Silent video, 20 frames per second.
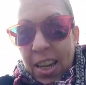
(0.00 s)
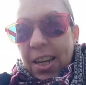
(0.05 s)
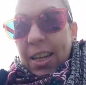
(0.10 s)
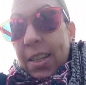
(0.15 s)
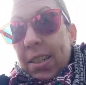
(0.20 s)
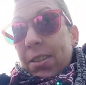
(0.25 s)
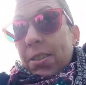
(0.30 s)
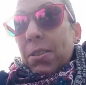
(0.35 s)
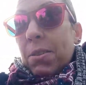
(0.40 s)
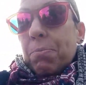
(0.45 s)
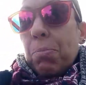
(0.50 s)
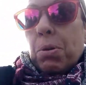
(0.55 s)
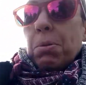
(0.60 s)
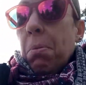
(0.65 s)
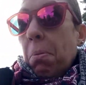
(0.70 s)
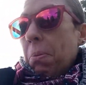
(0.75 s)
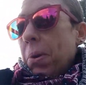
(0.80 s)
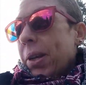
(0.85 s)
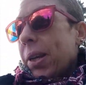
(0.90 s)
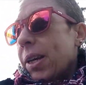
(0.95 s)
And
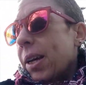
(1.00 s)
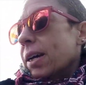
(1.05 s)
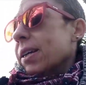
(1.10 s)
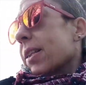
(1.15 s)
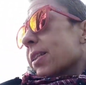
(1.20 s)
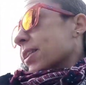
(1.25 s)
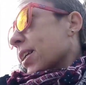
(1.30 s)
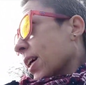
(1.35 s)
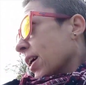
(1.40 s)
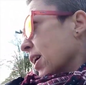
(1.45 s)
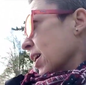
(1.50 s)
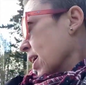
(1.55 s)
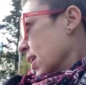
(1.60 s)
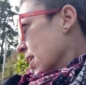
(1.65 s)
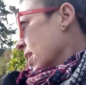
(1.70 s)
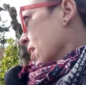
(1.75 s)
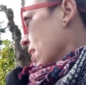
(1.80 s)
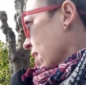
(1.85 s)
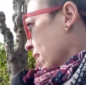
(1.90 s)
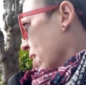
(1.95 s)
probably get
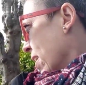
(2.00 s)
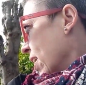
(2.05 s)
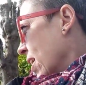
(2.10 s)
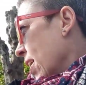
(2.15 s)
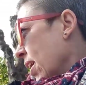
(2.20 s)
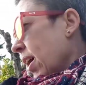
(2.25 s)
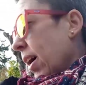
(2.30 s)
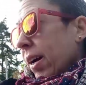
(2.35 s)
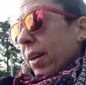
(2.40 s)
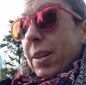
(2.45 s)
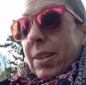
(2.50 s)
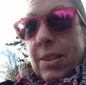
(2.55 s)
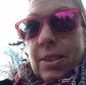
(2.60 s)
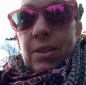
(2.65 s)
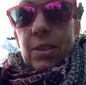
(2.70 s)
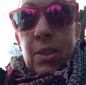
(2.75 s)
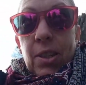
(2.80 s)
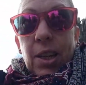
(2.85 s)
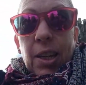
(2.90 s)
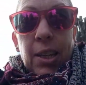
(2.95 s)
a
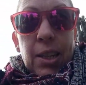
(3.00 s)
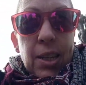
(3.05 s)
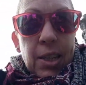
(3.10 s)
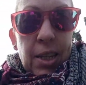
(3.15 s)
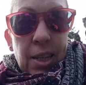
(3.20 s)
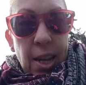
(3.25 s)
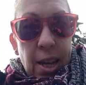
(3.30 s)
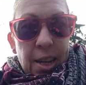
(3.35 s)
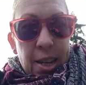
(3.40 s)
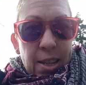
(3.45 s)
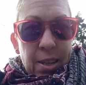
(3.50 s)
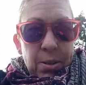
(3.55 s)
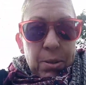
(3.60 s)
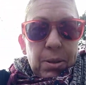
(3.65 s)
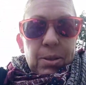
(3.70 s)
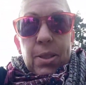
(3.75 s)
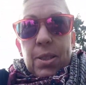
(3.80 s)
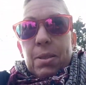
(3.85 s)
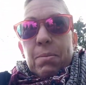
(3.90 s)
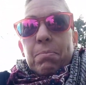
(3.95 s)
little cakey cake
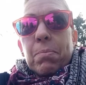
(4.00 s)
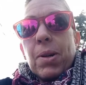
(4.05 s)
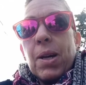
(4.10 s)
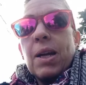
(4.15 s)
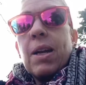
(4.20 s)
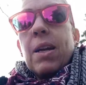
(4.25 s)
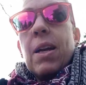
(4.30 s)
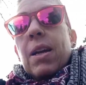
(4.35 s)
or some